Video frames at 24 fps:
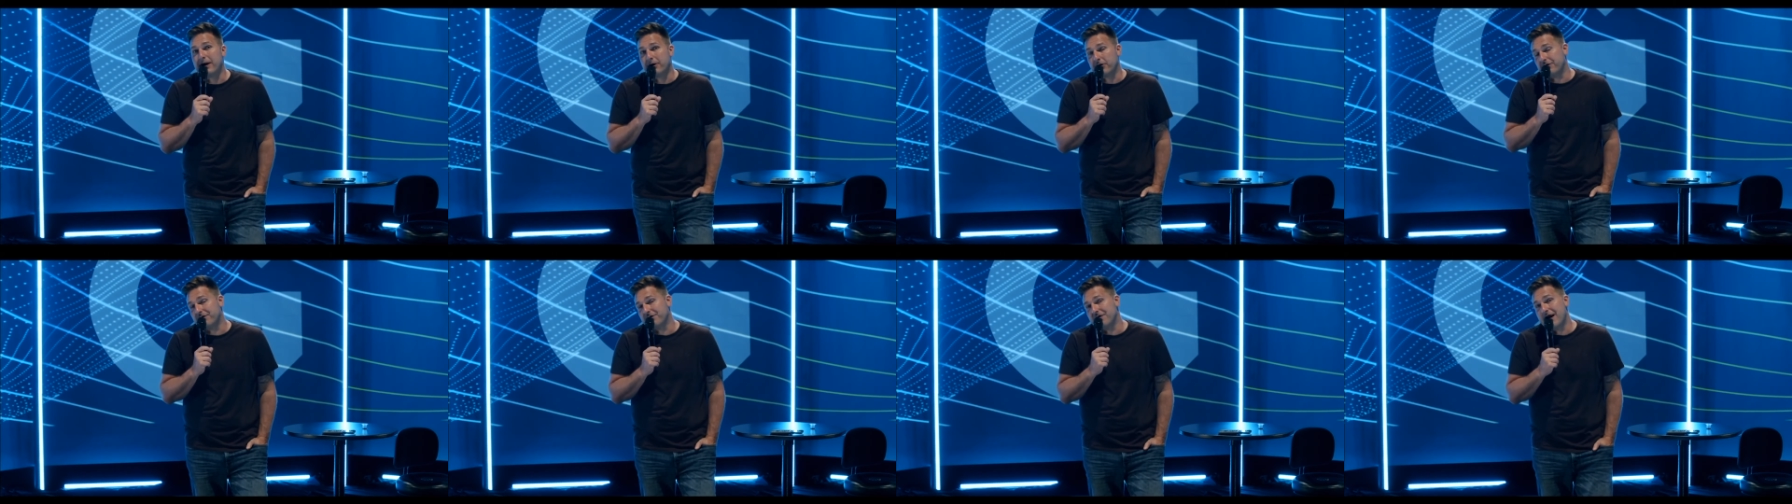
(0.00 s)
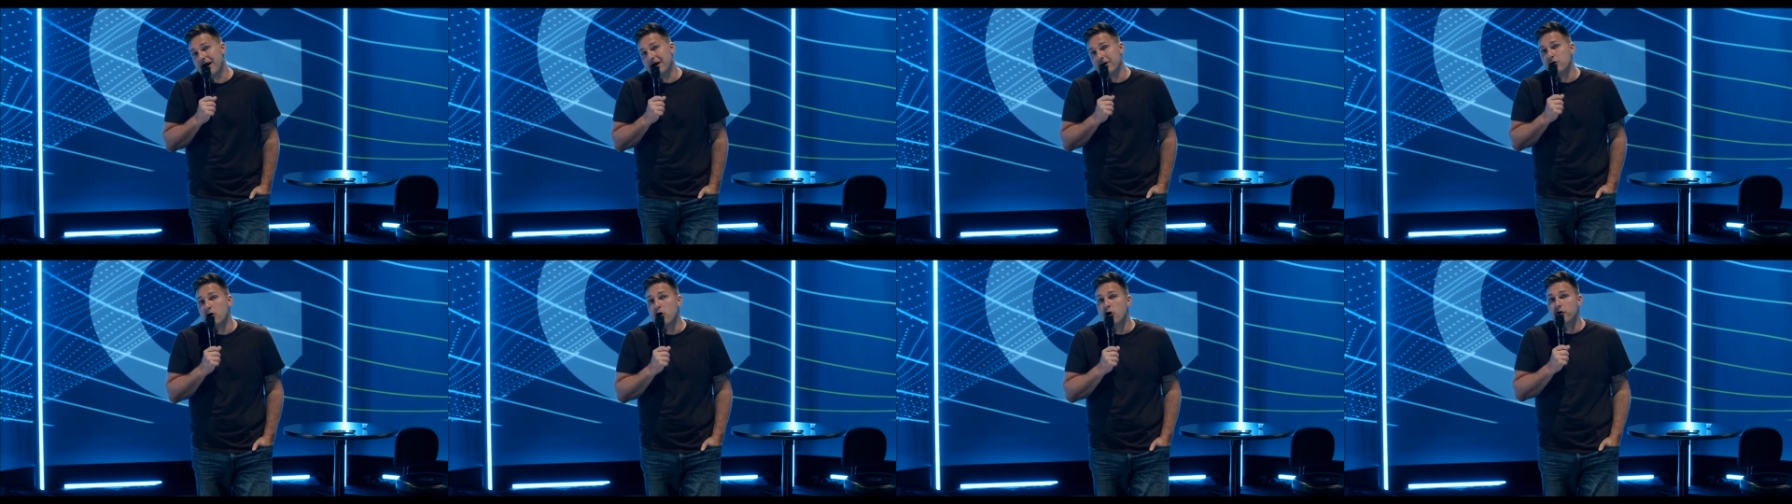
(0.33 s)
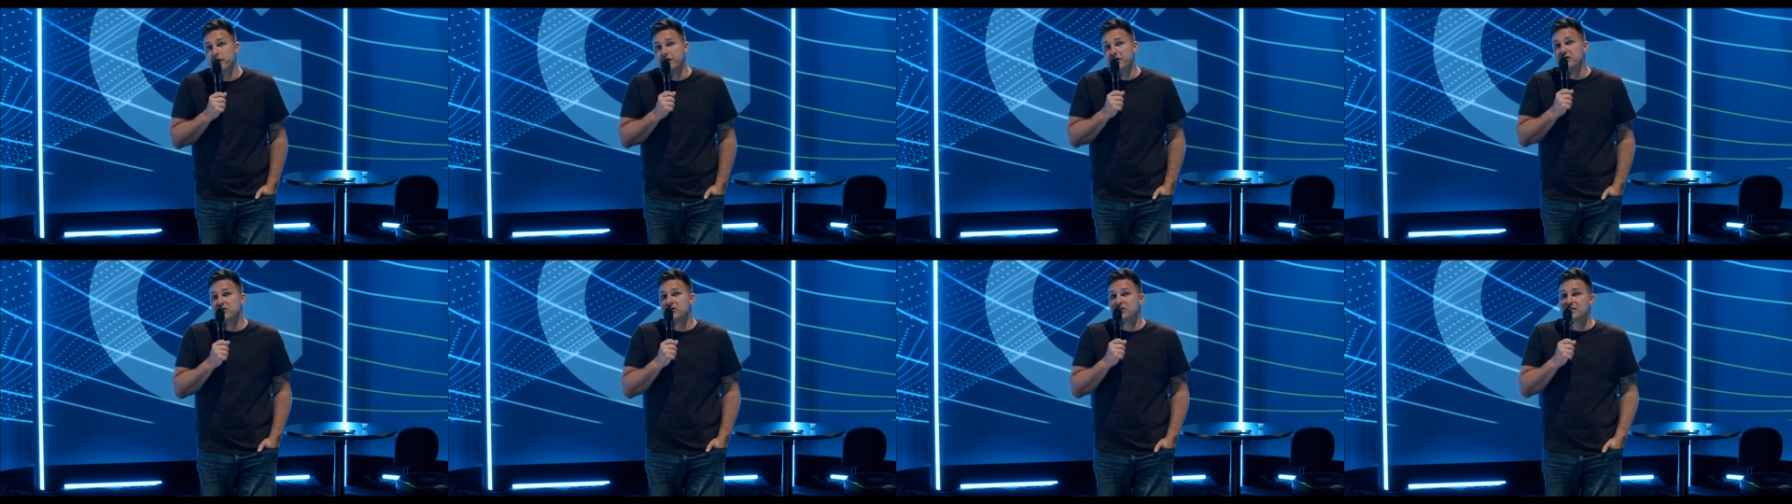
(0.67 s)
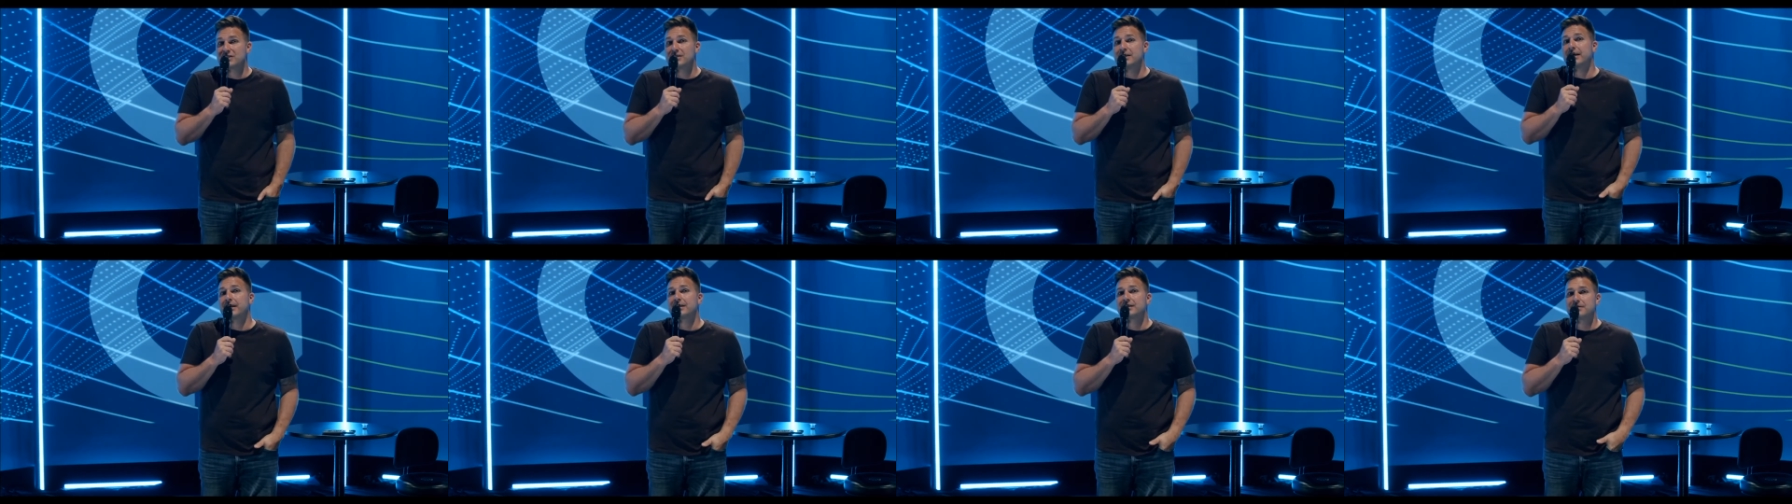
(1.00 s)
if not over,
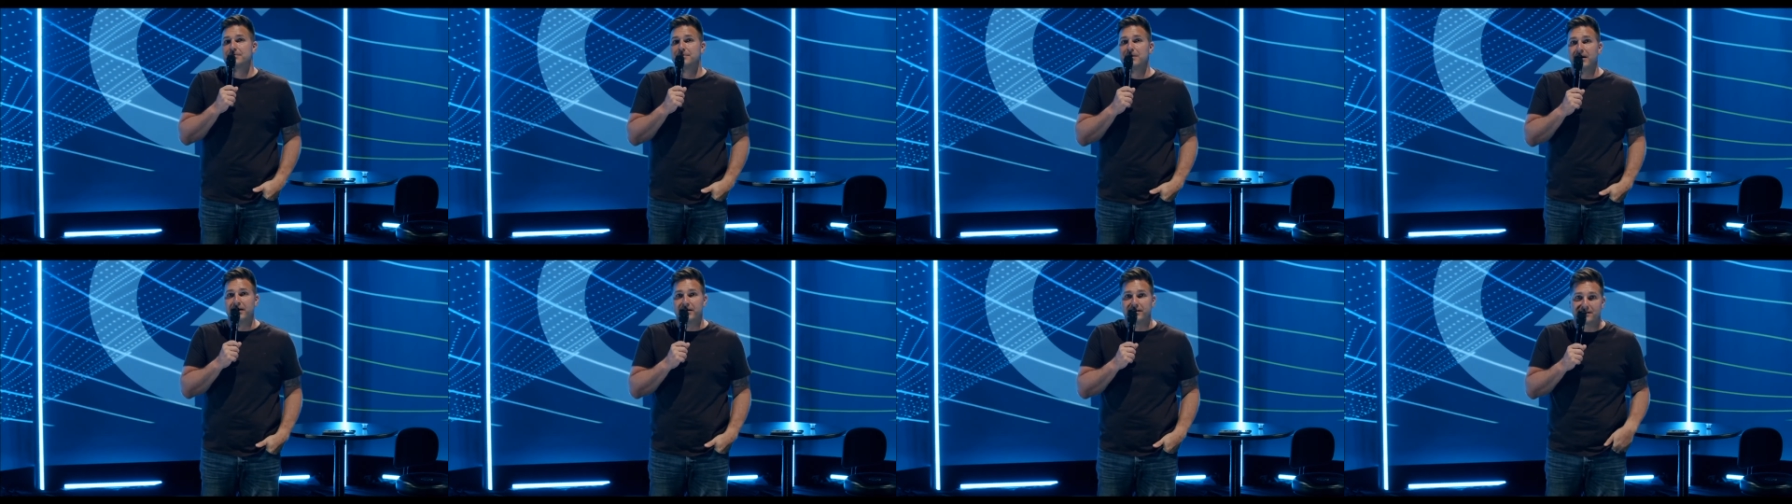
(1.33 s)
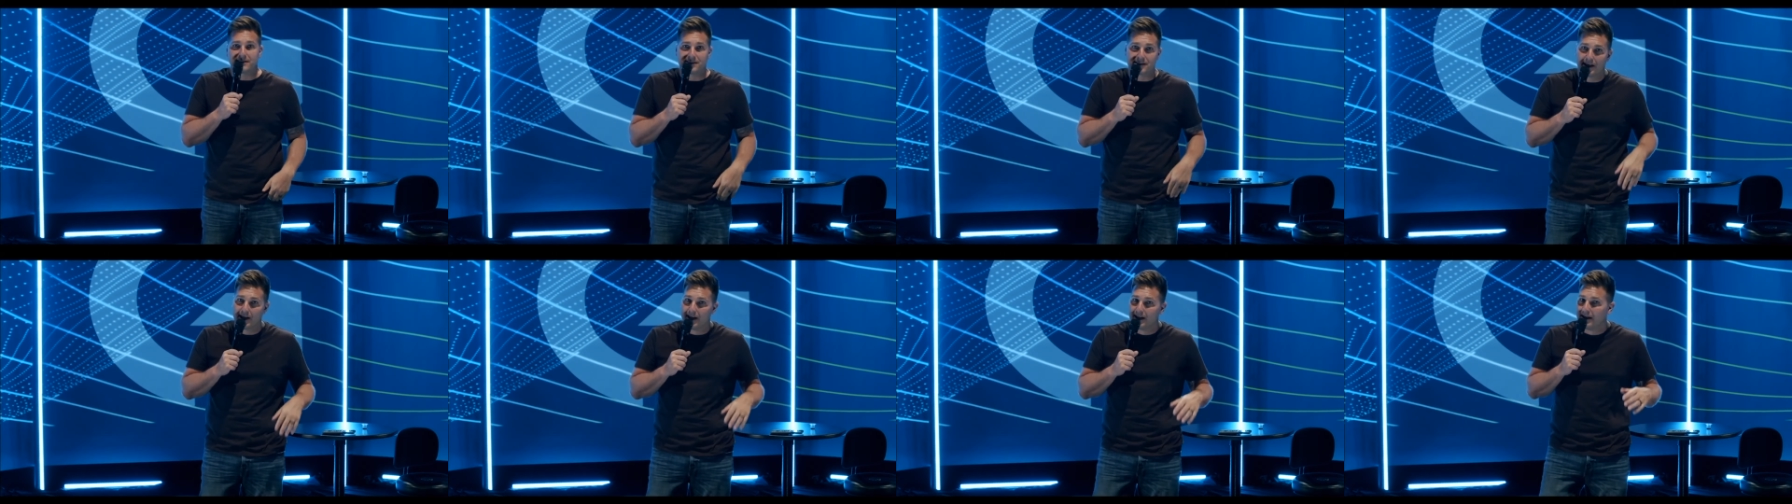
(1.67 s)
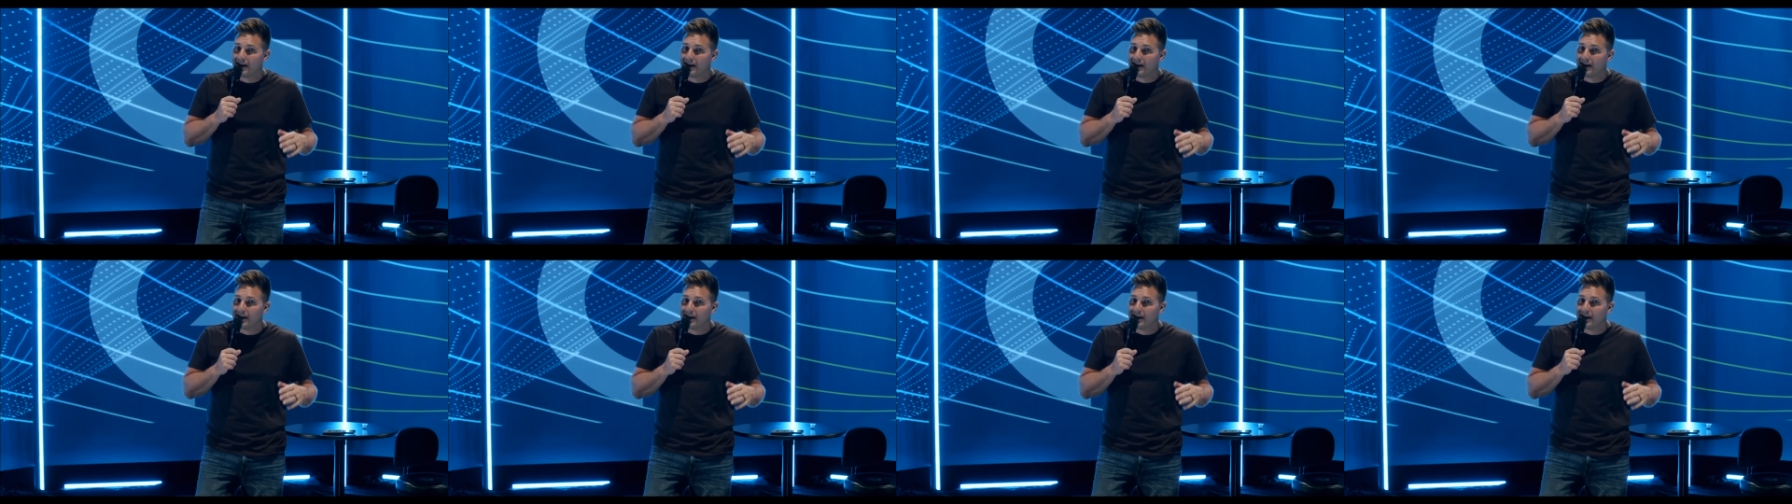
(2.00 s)
6 months,